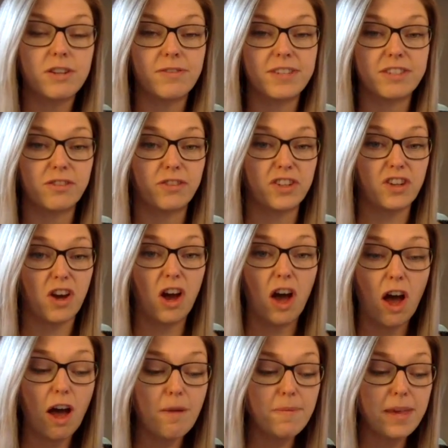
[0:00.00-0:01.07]
you have a different
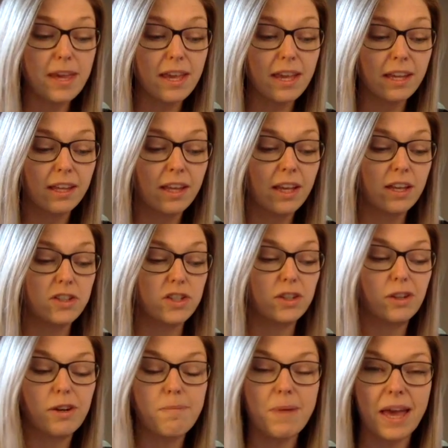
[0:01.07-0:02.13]
hobby? Do you
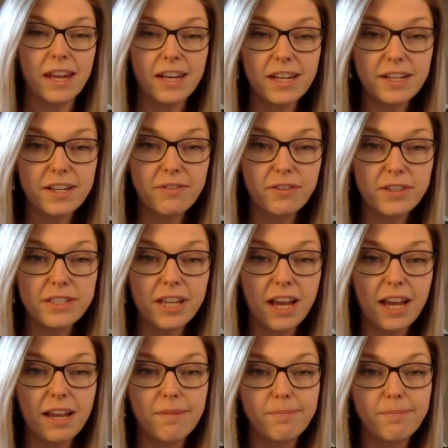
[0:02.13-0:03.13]
go to bed at a different time?